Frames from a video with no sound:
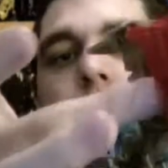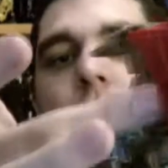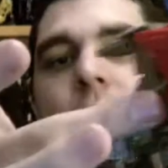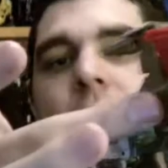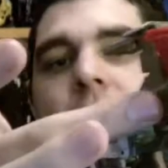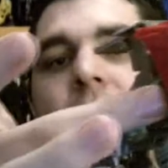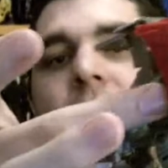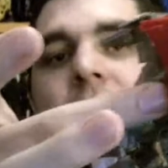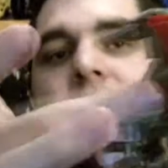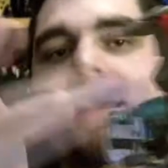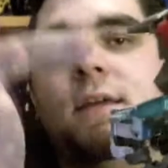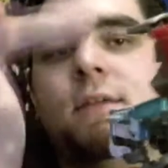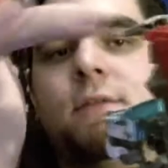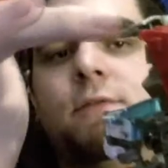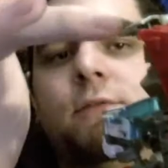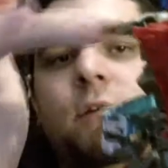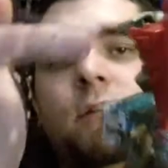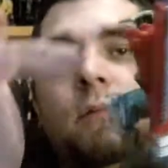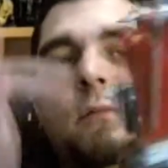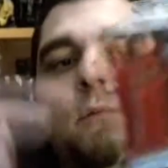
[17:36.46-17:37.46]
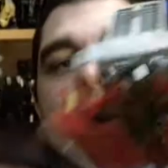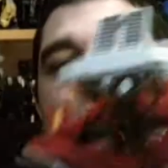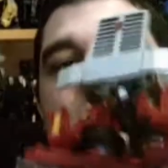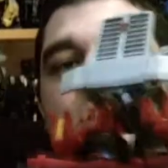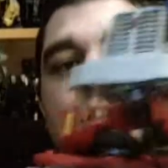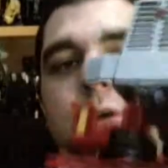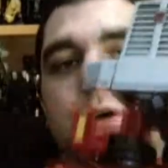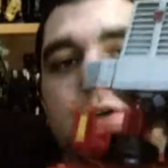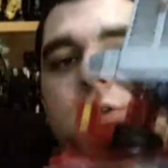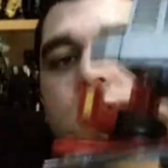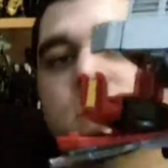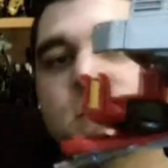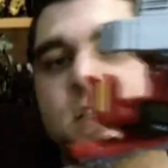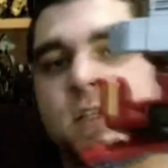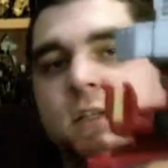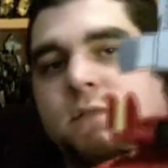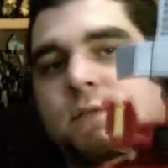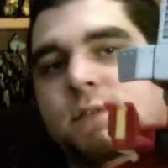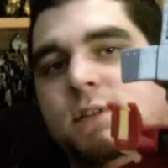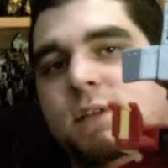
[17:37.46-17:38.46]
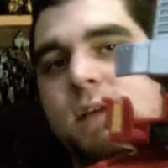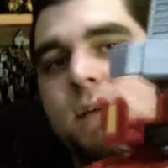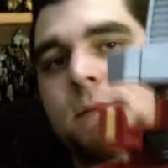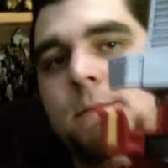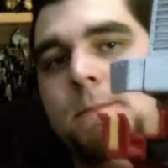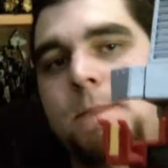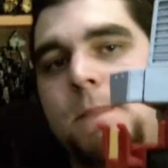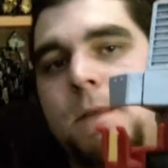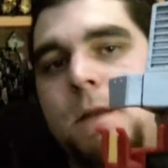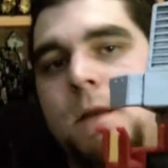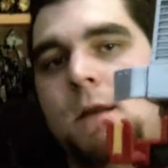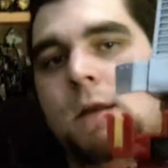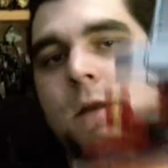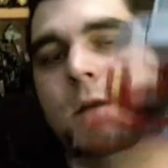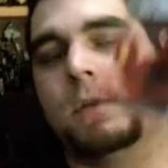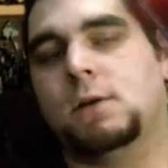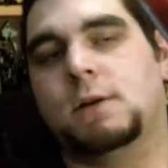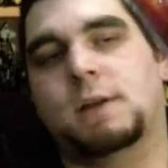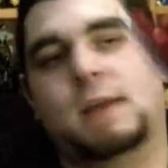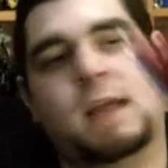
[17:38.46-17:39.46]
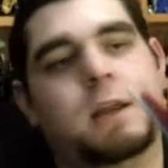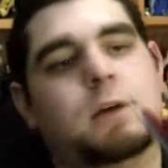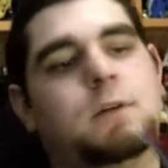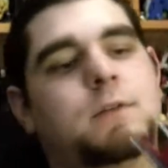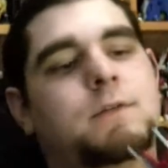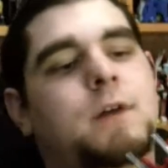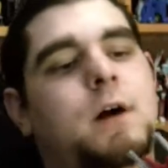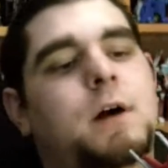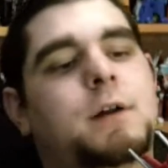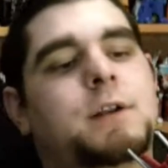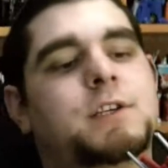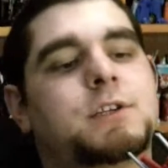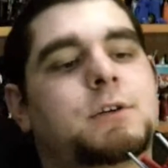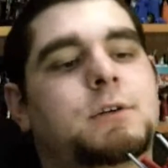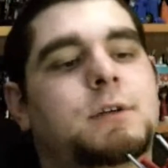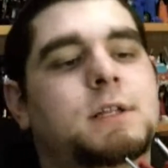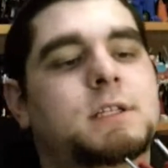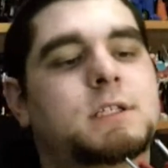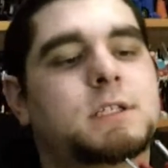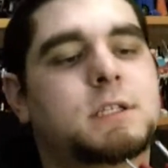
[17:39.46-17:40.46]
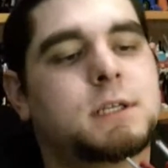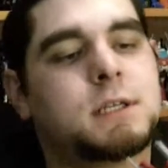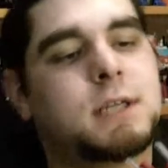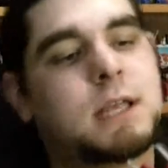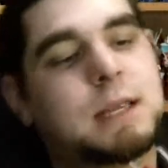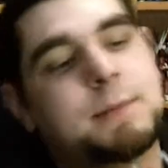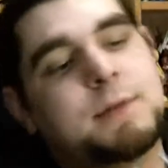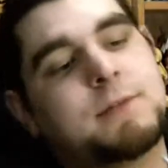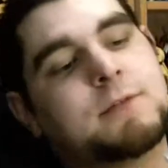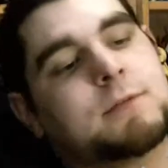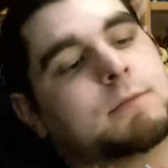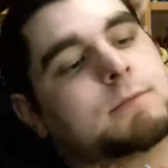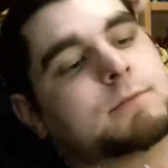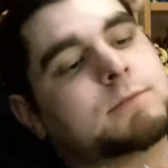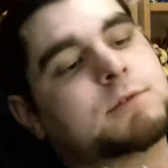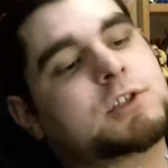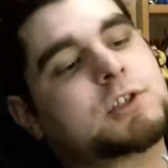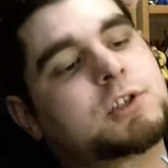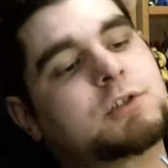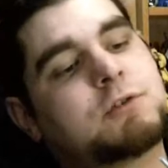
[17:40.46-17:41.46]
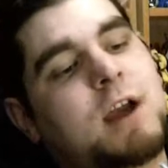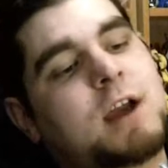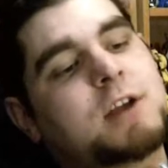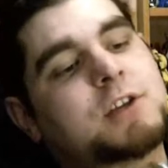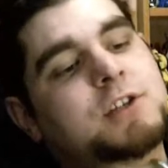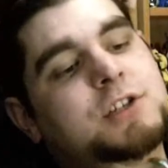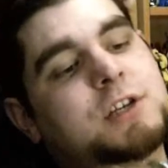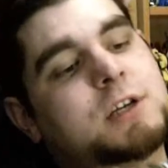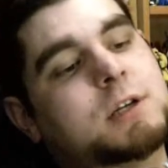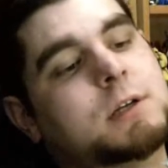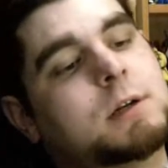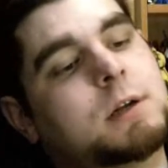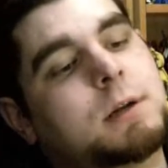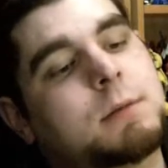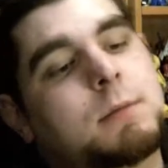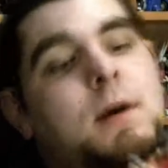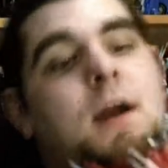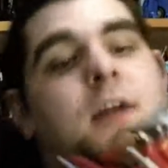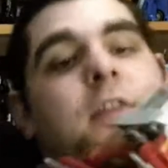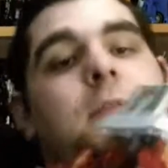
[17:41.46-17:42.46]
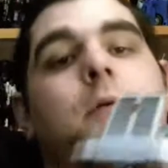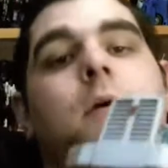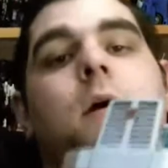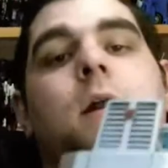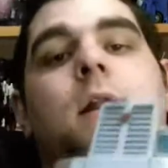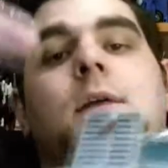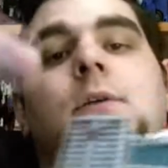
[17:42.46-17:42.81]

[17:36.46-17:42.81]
grey the front was, so I just silvered it. Got to get a little varnish on it to keep it from scratching. And I might have to put a